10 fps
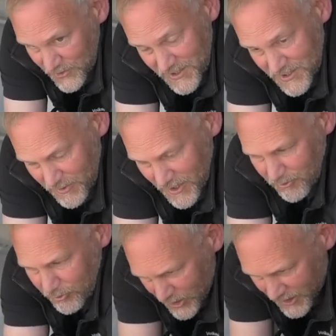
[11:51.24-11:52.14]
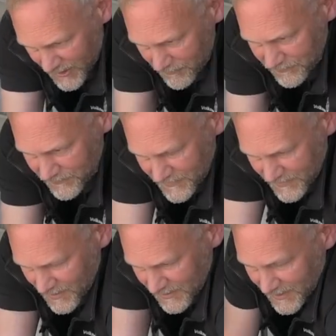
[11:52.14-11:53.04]
need to be able to pull it
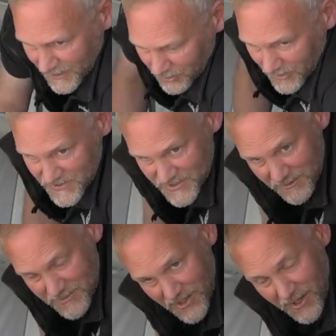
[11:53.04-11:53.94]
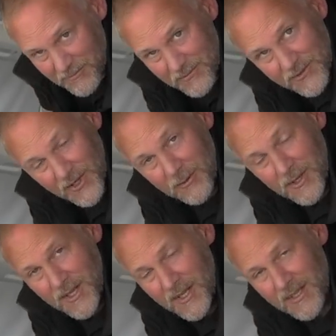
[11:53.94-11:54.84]
and let go at the same time. So
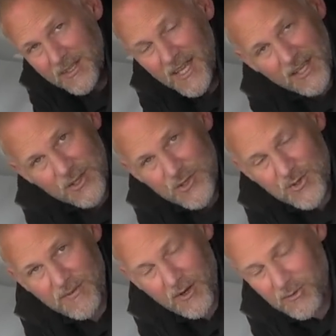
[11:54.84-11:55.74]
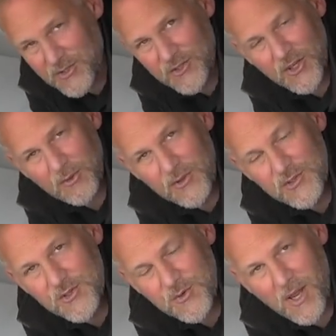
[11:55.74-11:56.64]
you get used to it very quick. Once you've done it
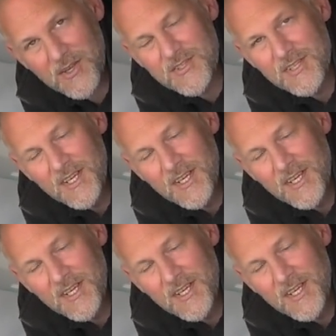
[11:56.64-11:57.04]
once or twice,